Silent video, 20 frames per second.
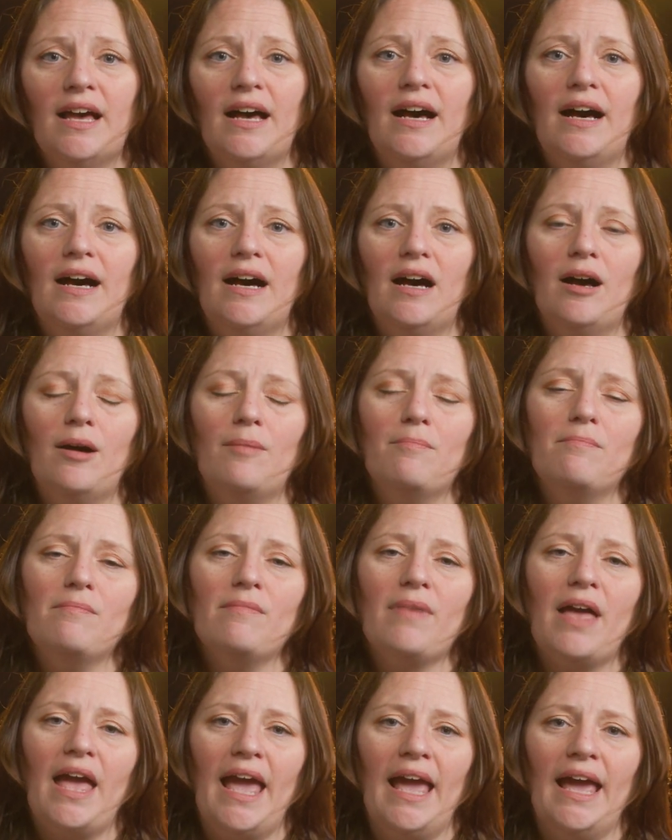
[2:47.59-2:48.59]

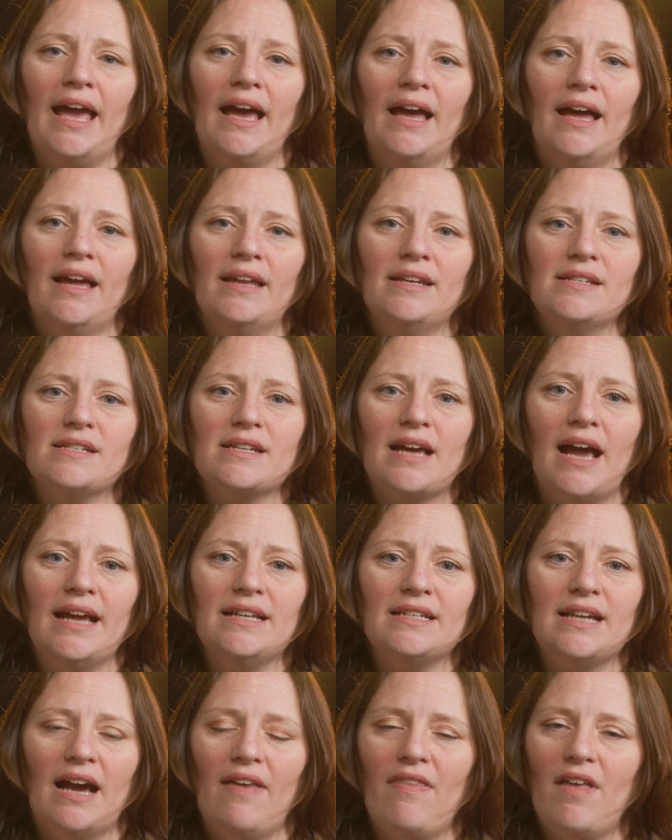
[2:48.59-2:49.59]
And I
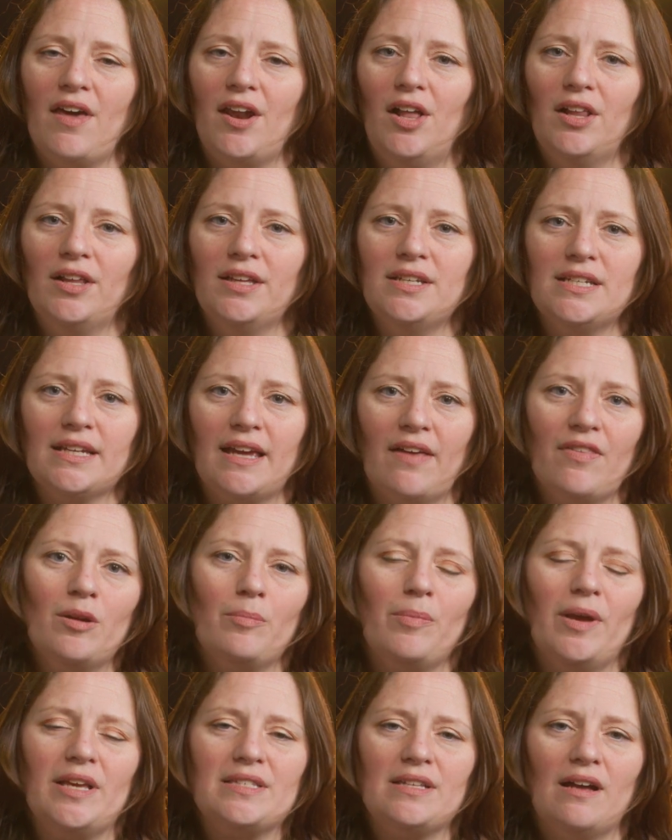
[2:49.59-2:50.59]
tie that all in together
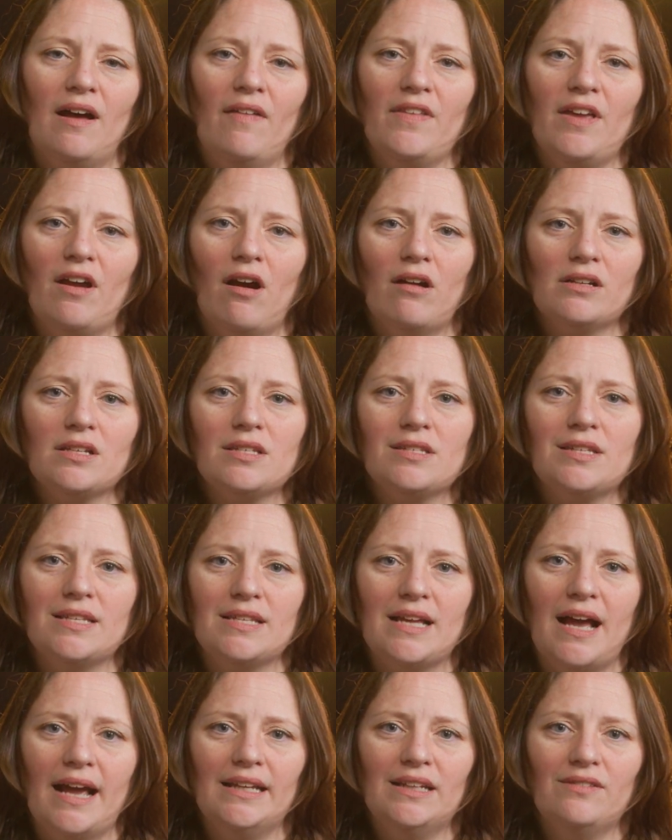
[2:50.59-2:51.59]
based on the artist's
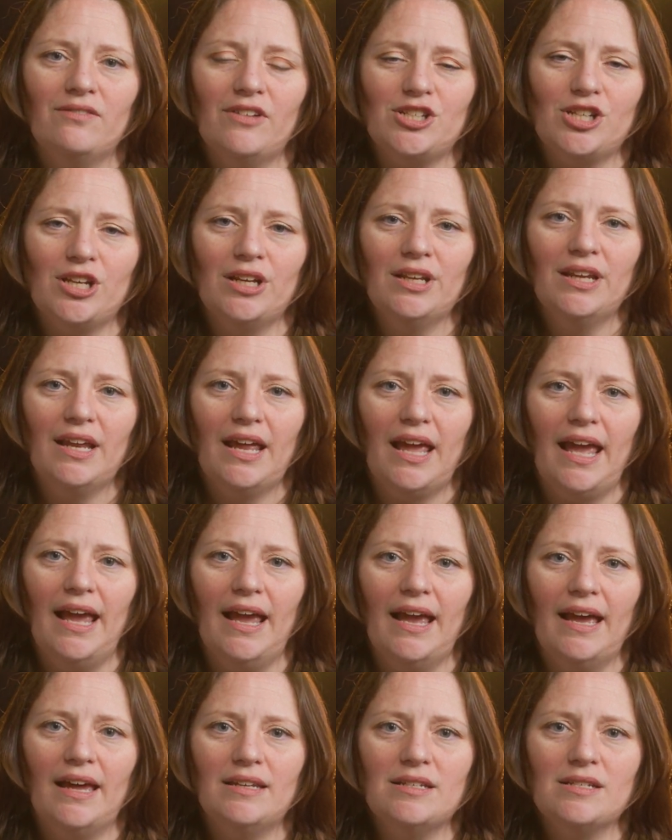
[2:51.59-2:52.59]
design and vision,
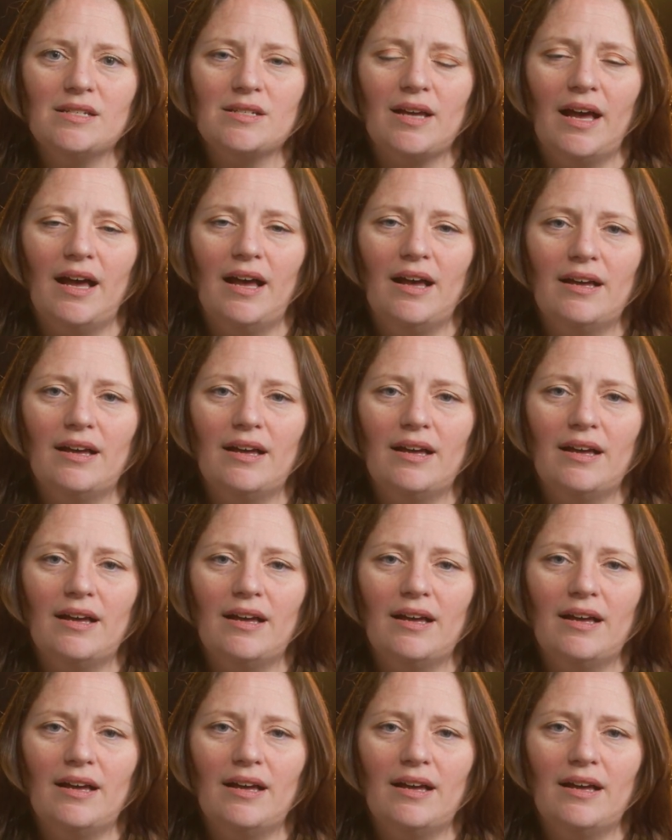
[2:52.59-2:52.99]
and